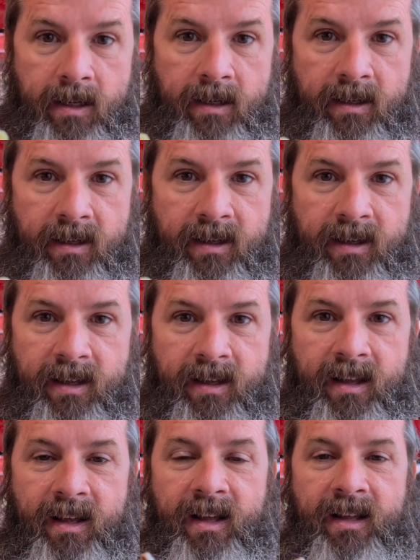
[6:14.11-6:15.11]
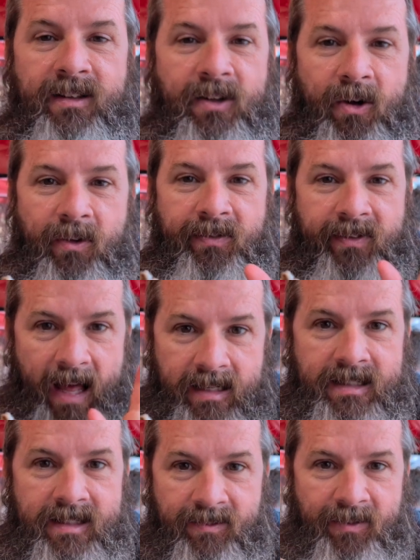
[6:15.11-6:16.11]
So
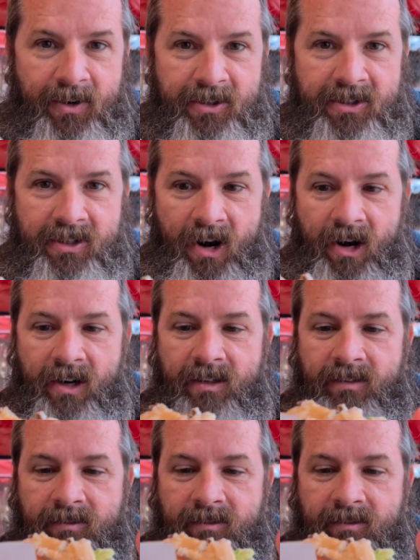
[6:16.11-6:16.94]
that's the first start. Okay,